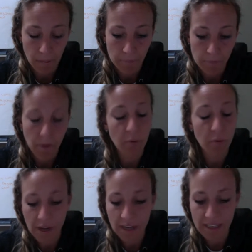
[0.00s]
number
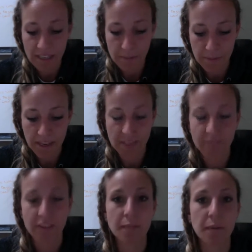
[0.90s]
1, it's because
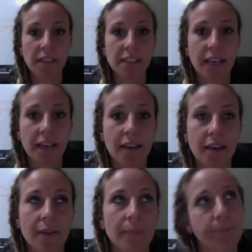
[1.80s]
Facebook is like
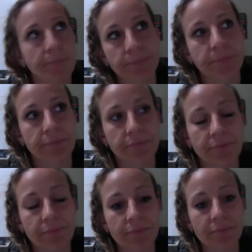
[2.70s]
a
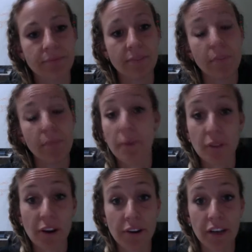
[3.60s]

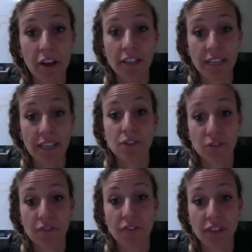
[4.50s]
popularity contest,
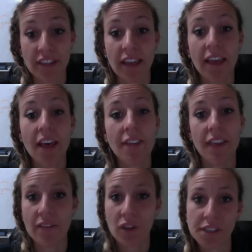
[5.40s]
truthfully. Like they
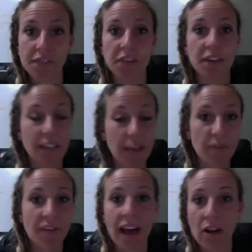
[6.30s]
have all different type of
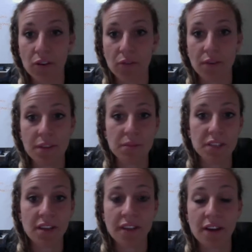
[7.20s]
algorithms
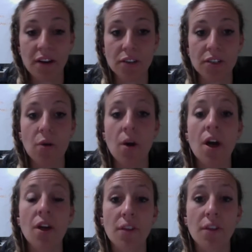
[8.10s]
on there. So
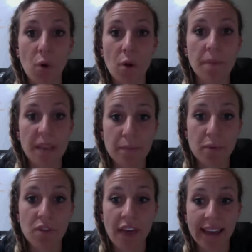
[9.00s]
the more
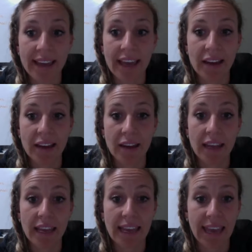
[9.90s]
people that can
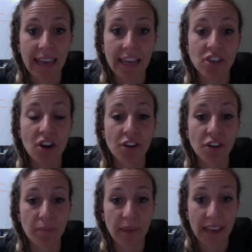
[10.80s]
engage on
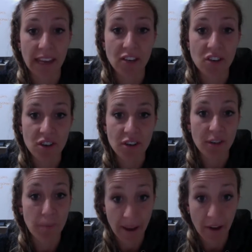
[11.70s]
your page,
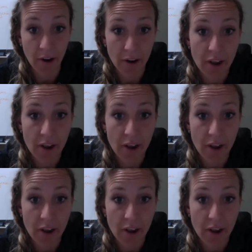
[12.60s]
the better.